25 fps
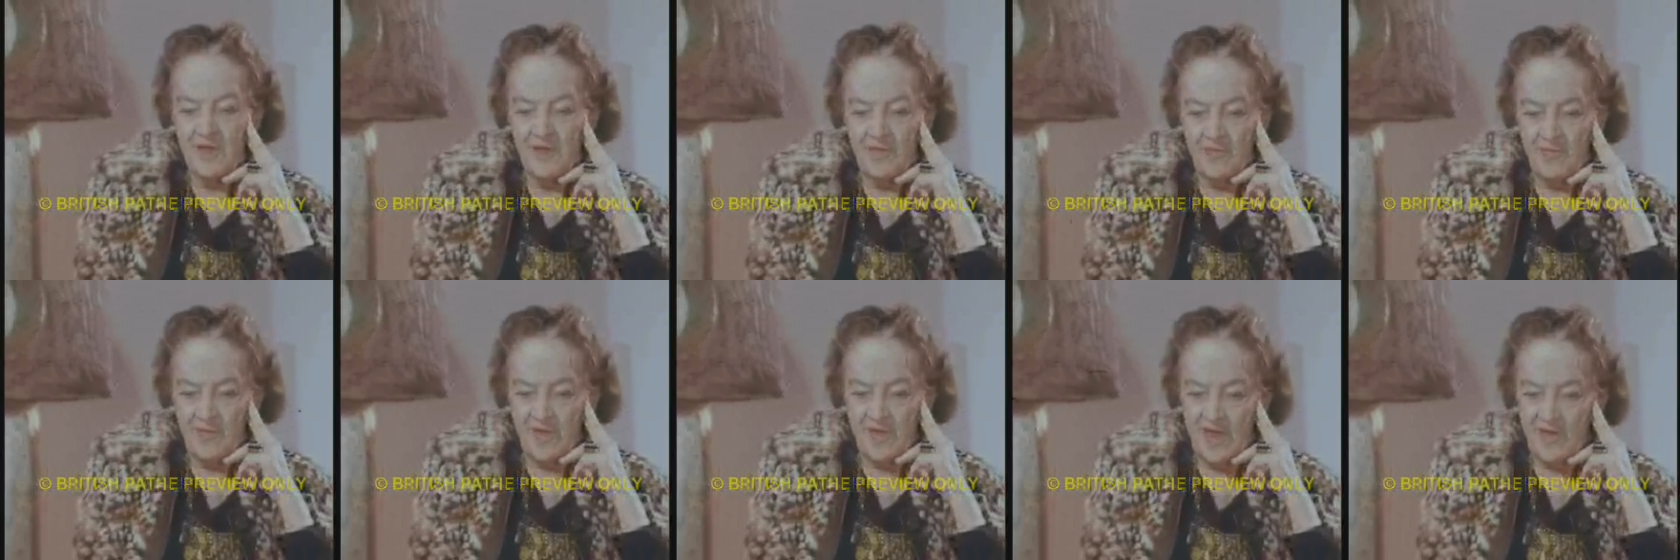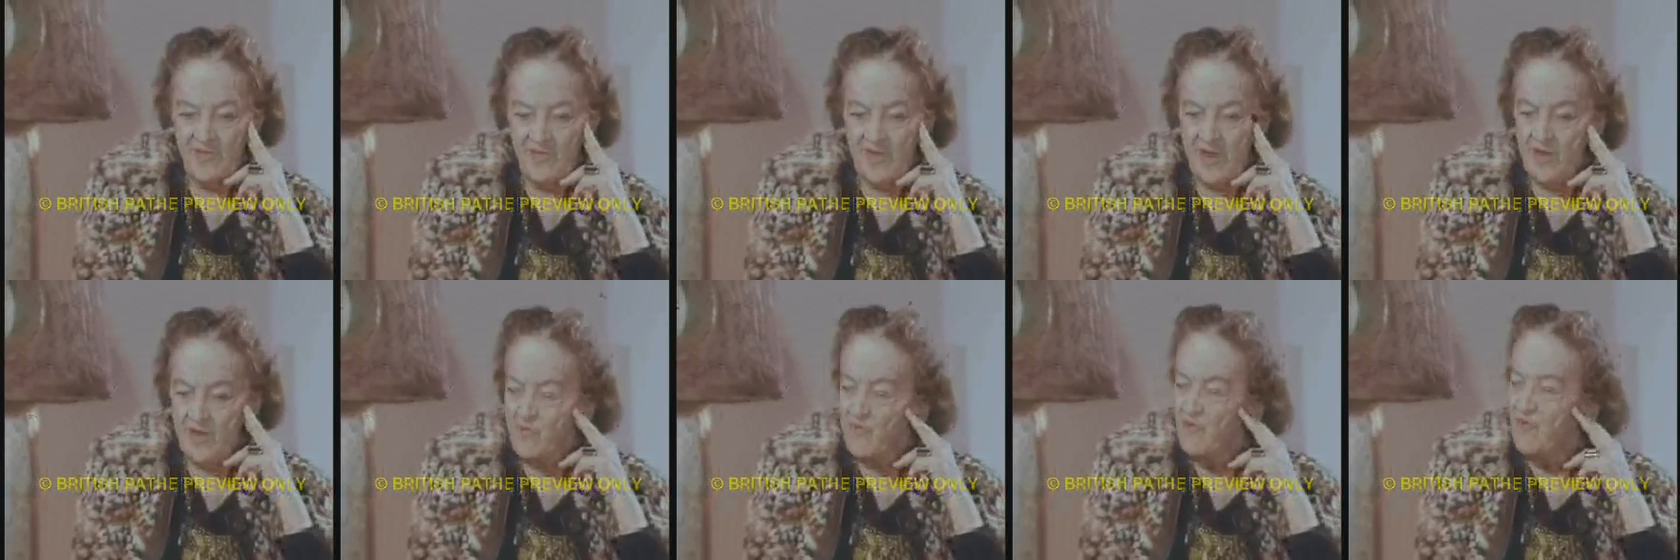And
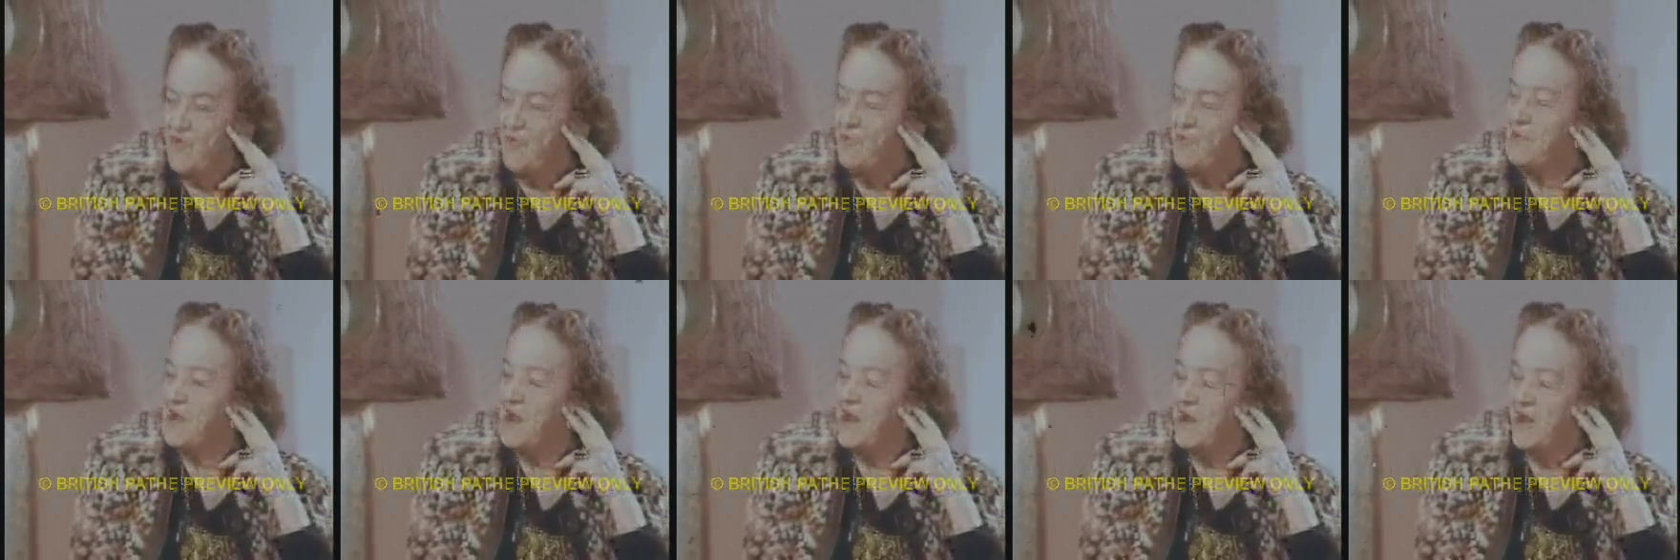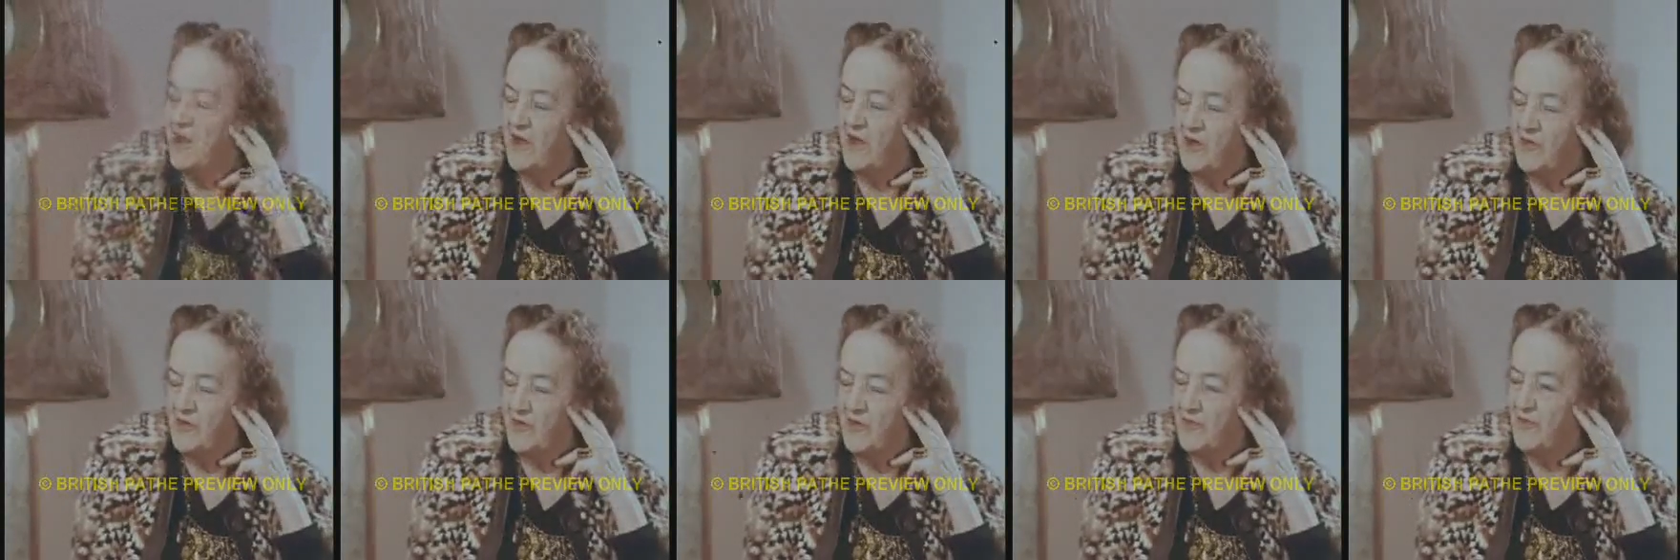then they
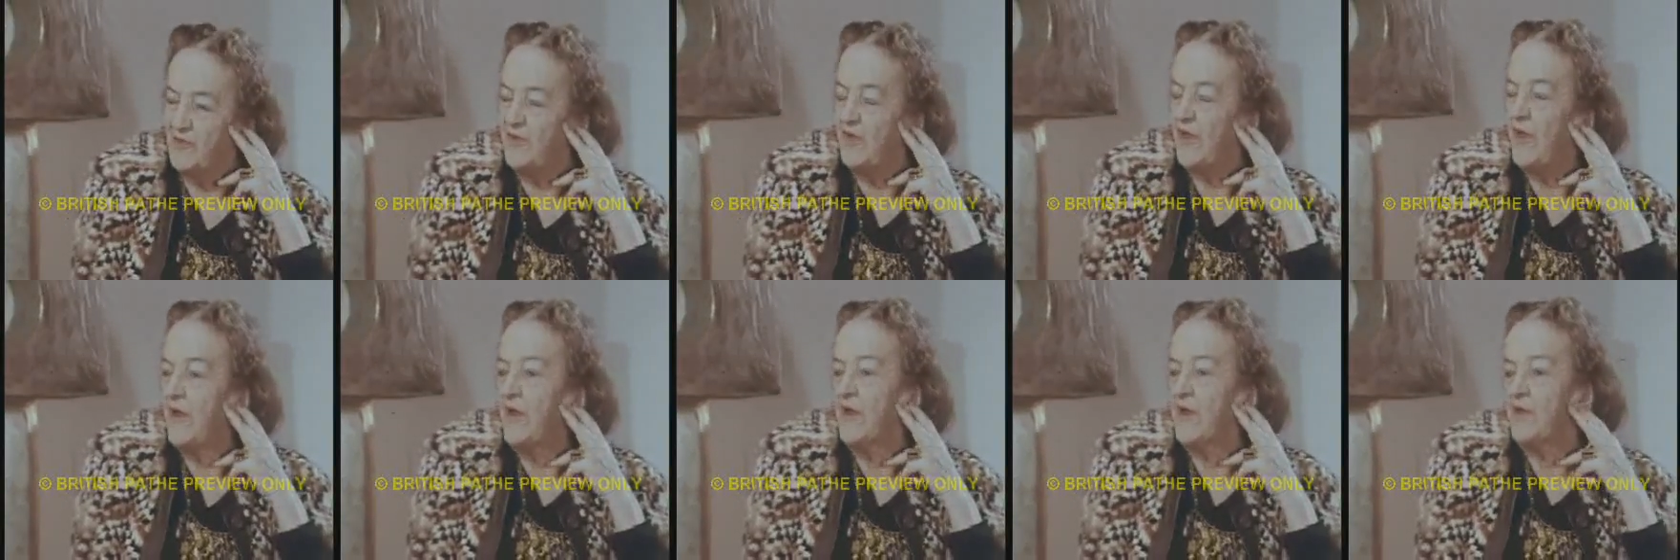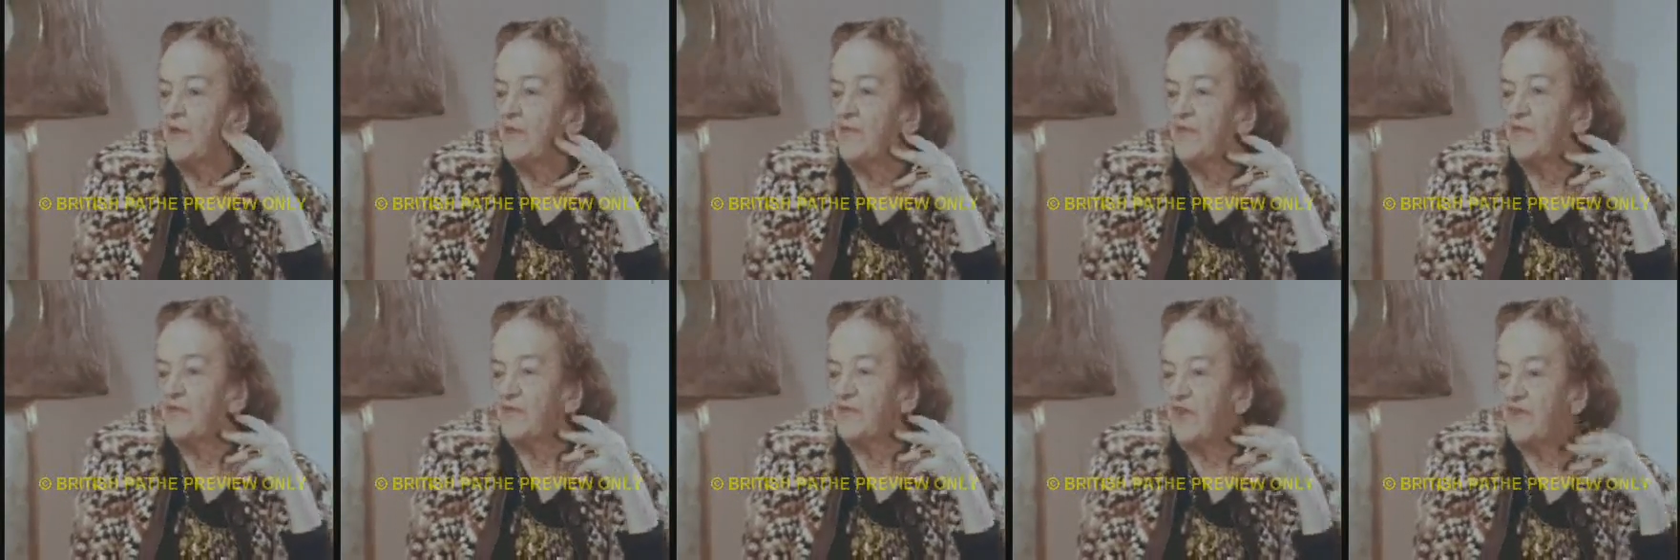ruminate and
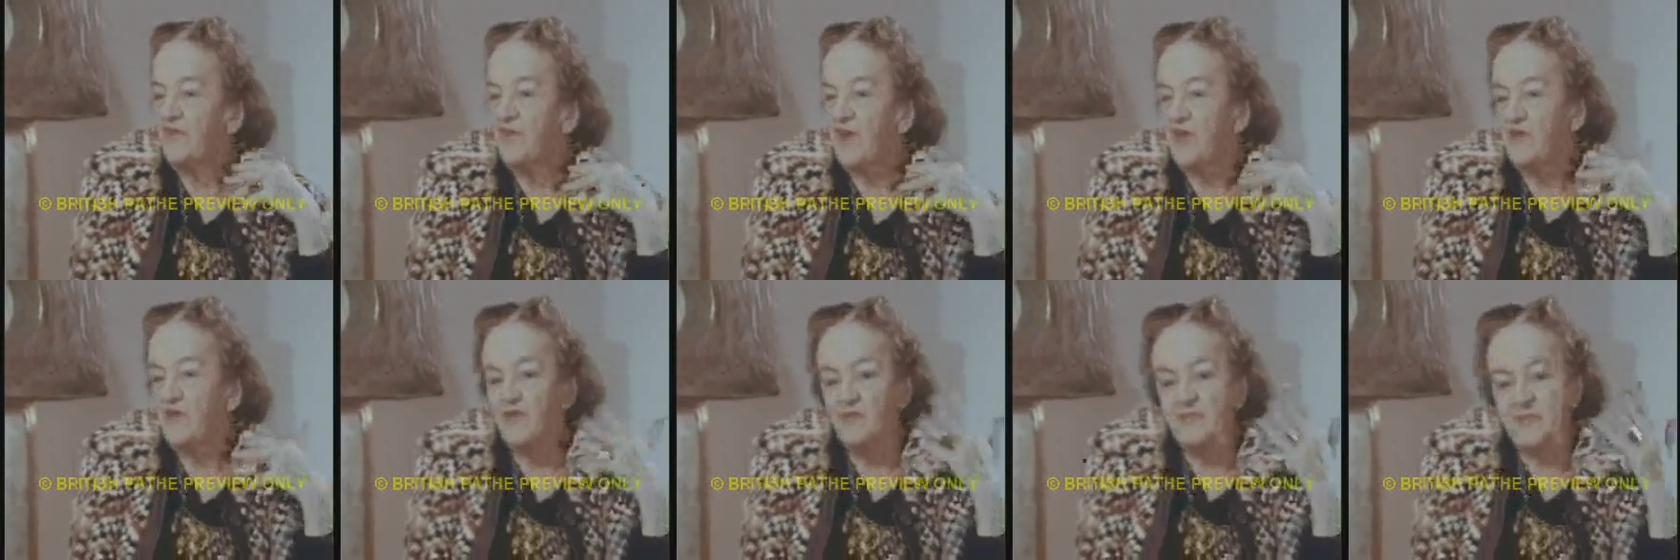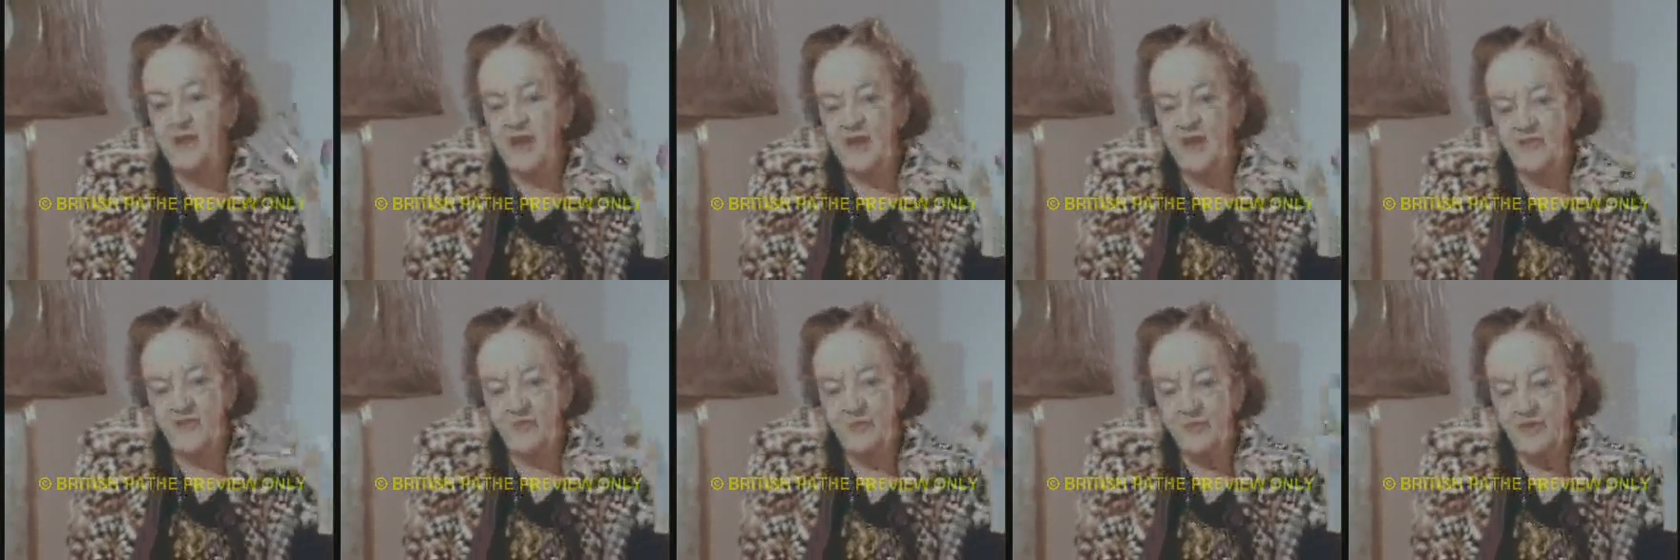they say, "It
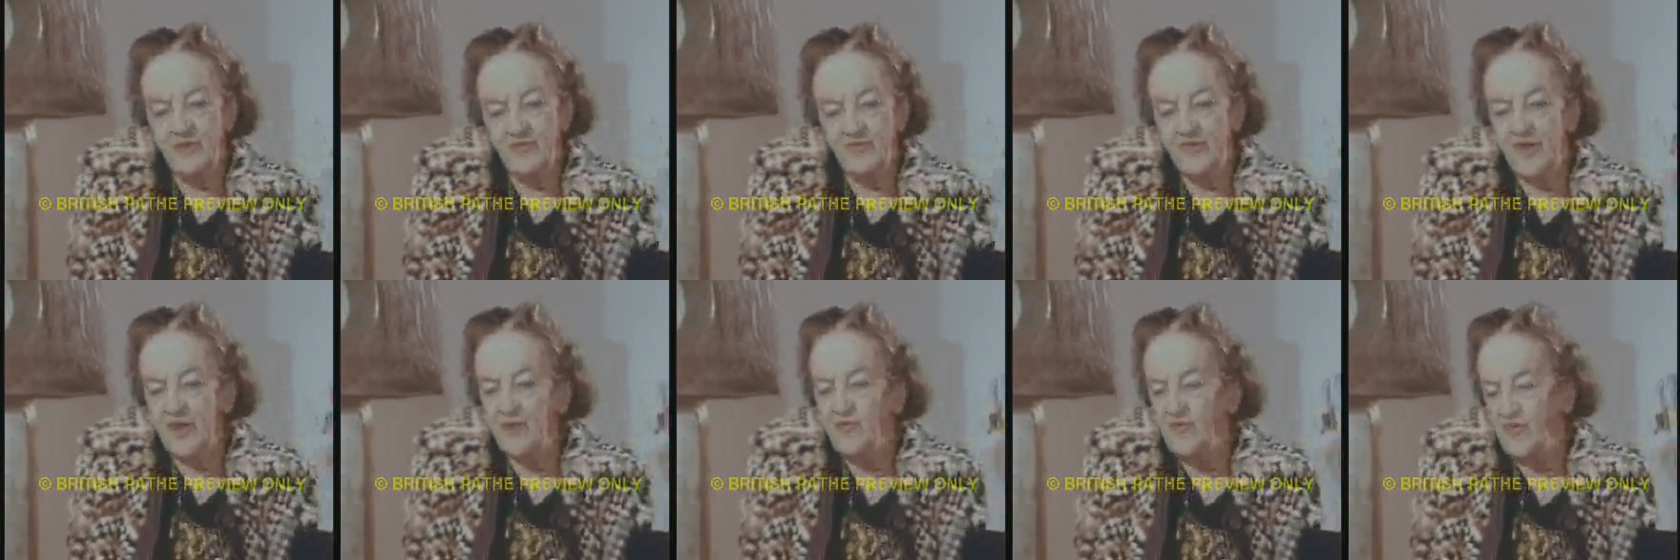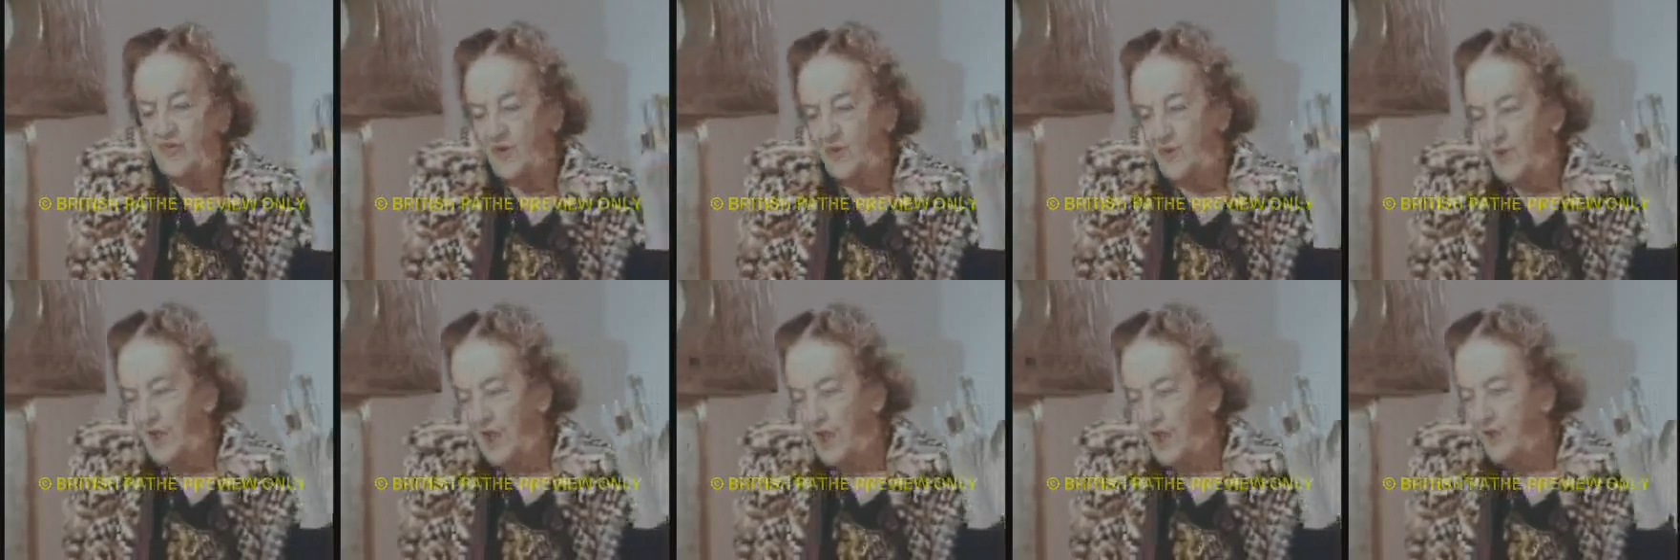reminds me of something."